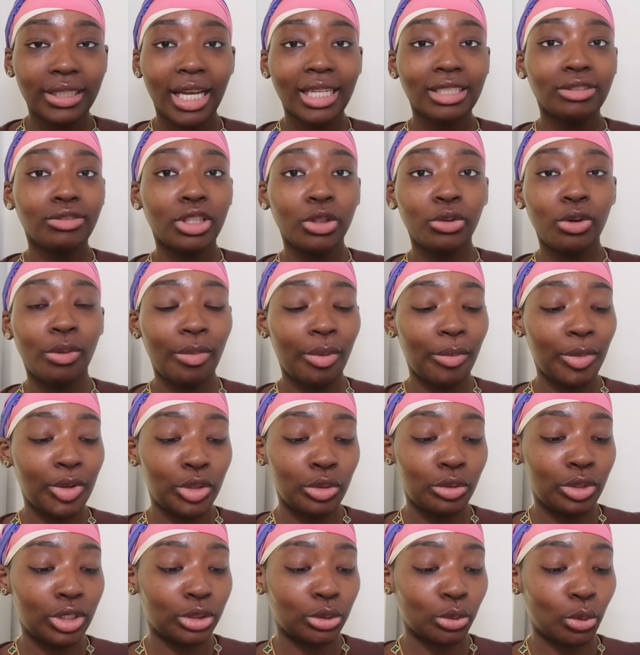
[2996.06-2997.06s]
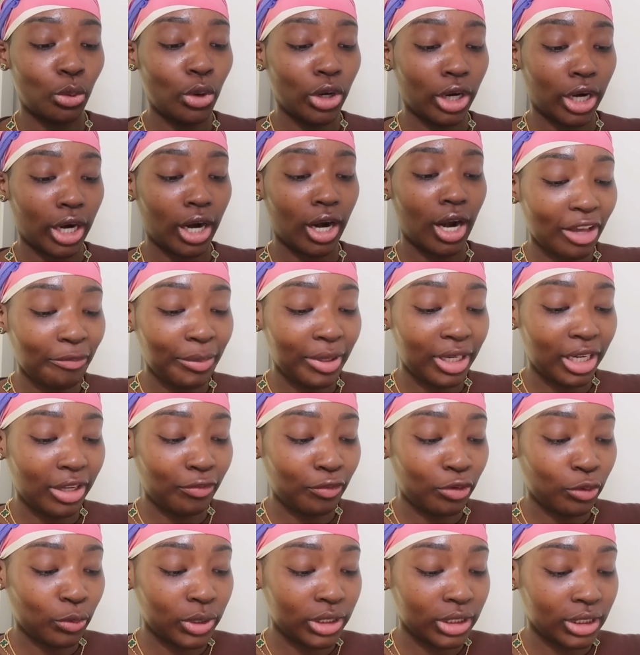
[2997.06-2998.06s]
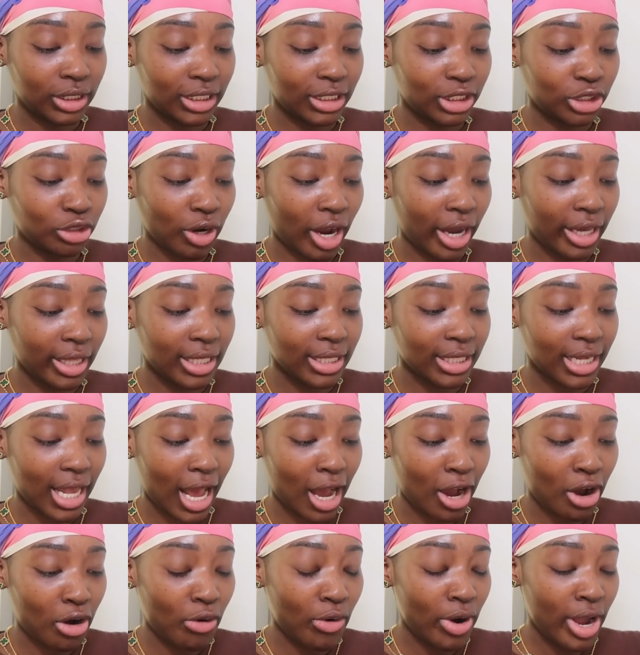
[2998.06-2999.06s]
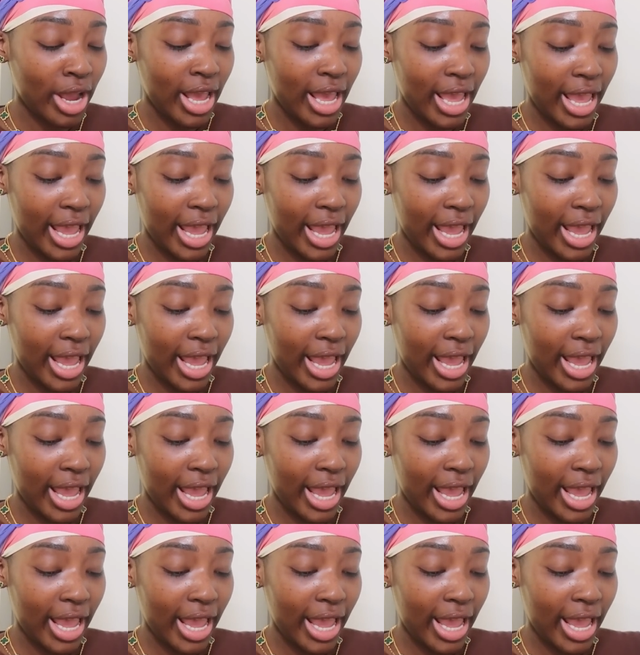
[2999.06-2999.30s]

that's really what made me do this order. I've been influenced to try this out